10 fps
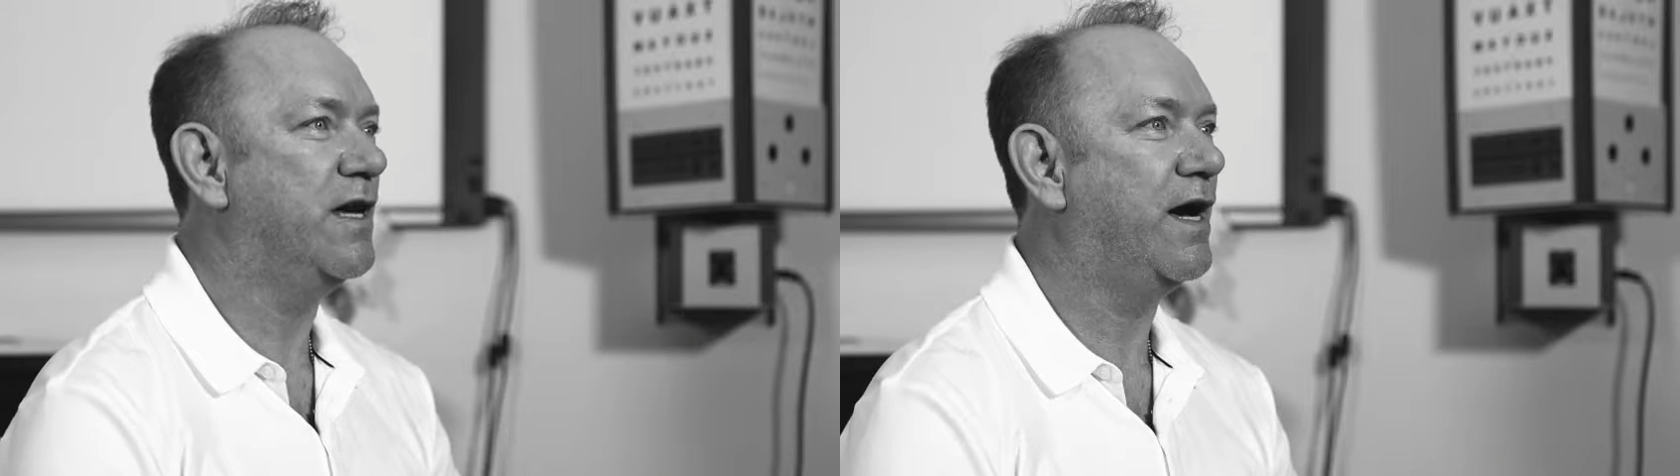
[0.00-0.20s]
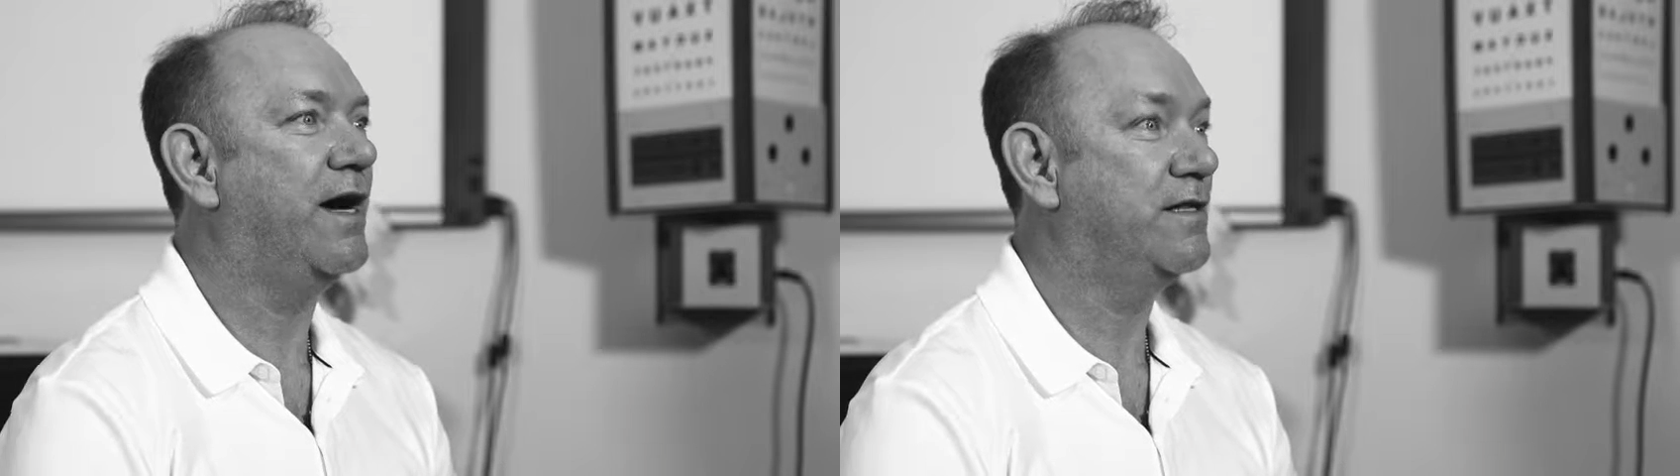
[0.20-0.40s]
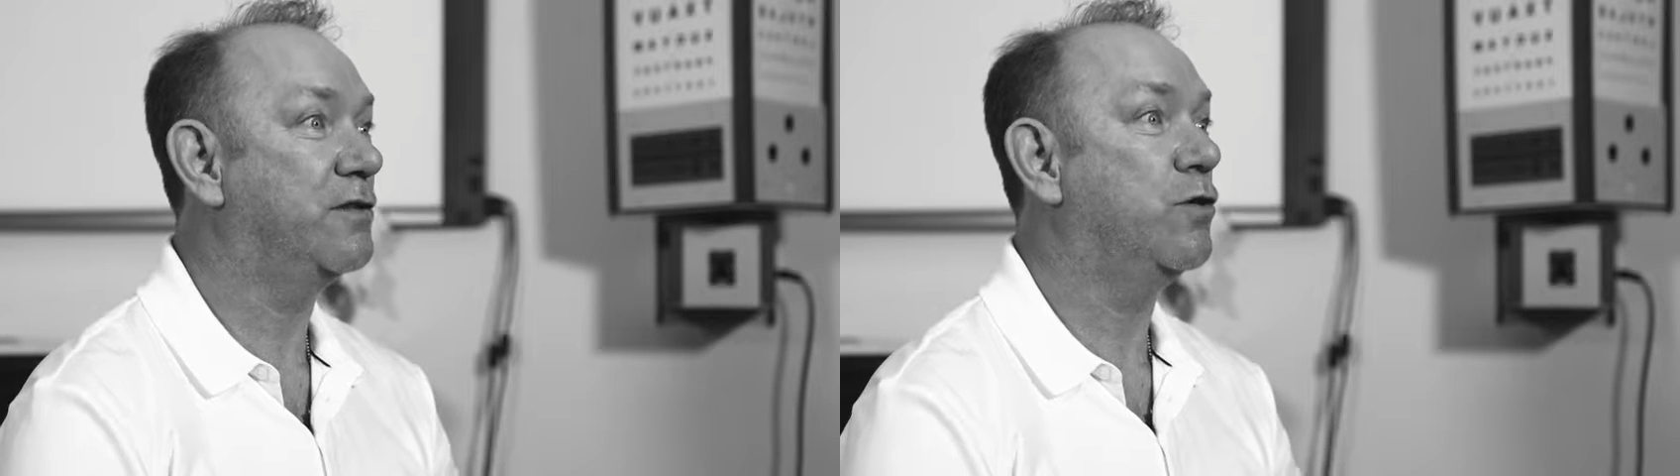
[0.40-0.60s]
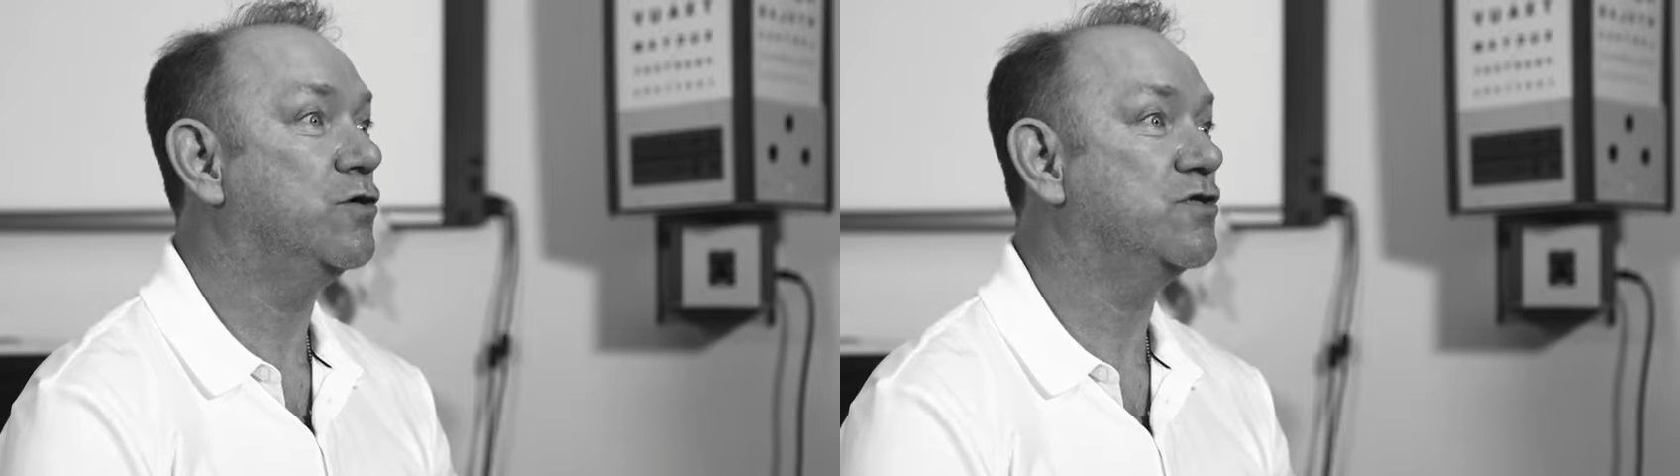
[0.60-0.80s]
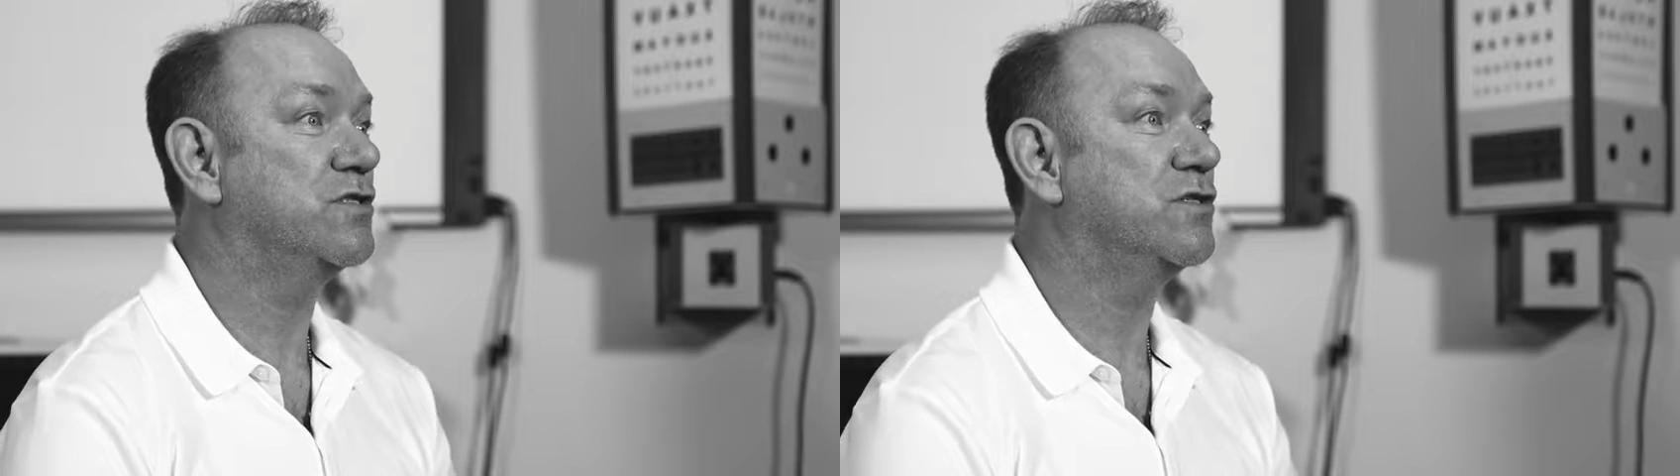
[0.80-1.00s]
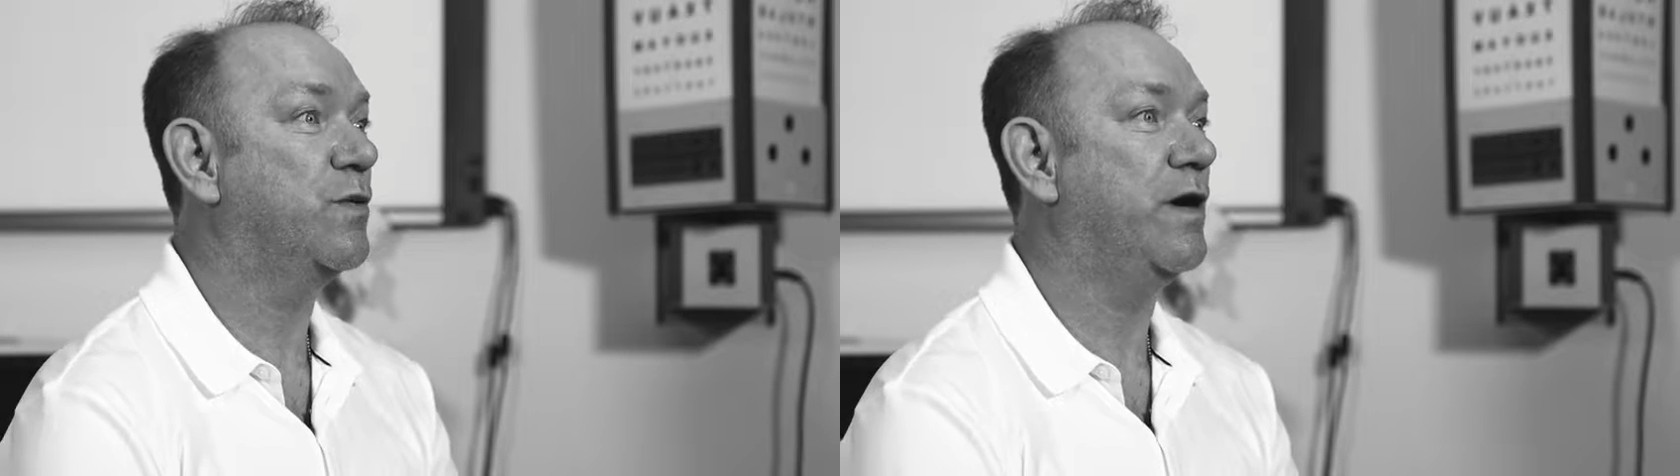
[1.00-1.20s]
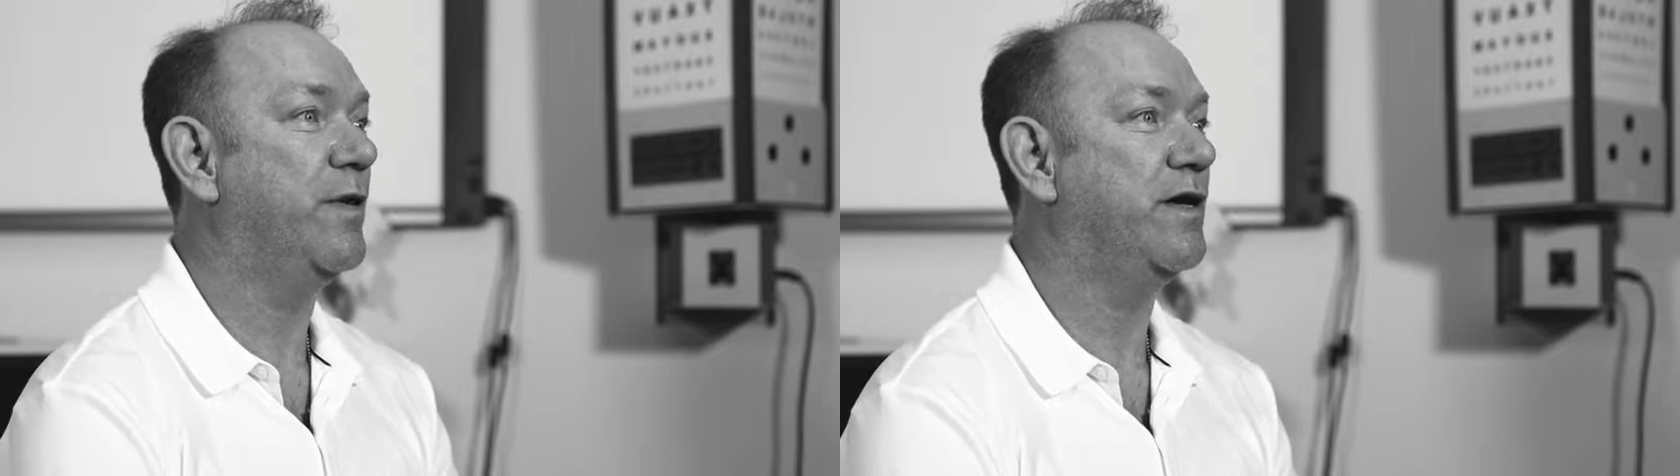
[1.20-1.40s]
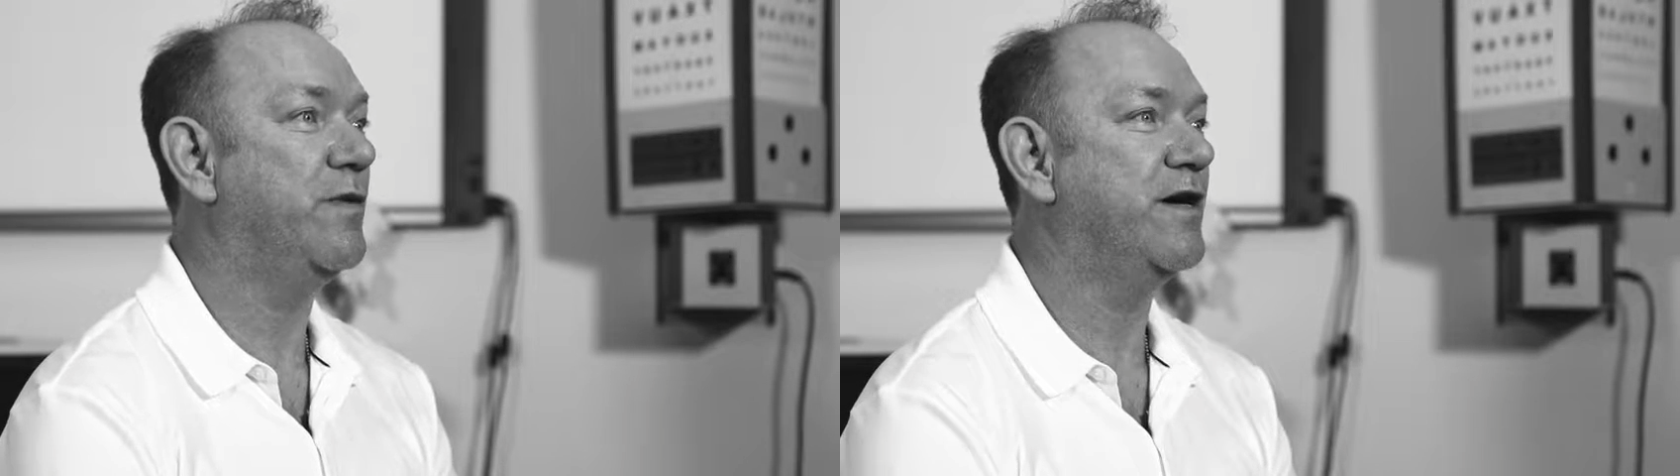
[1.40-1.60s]
I had lost quite a
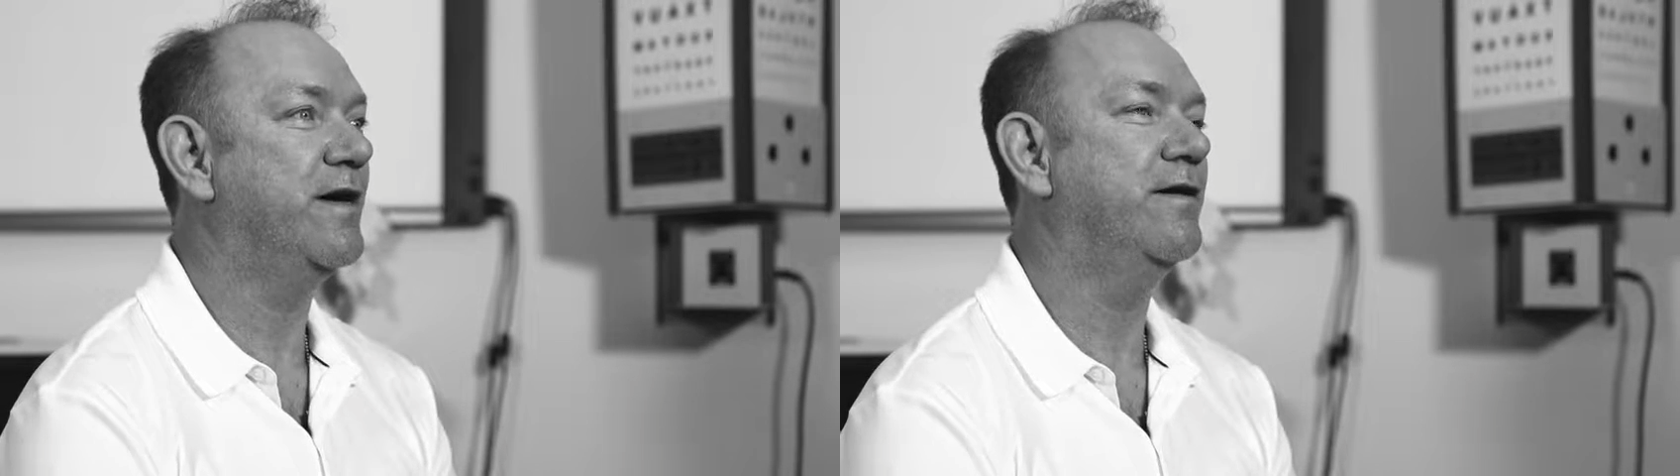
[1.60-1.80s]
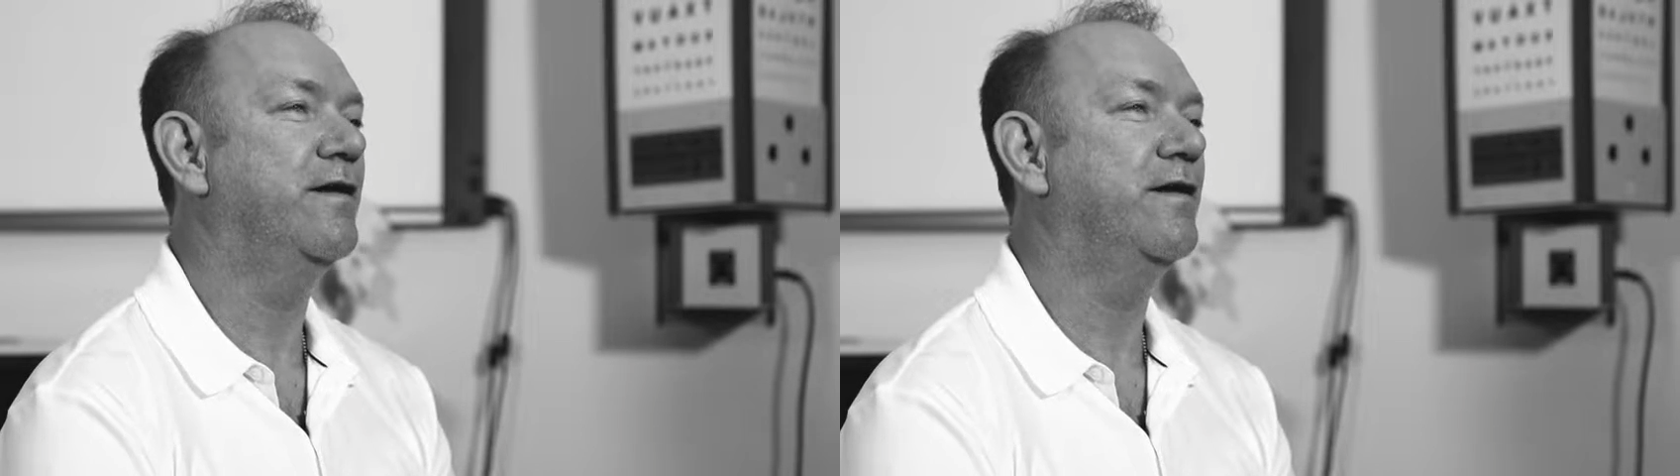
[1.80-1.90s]
bit of my hair.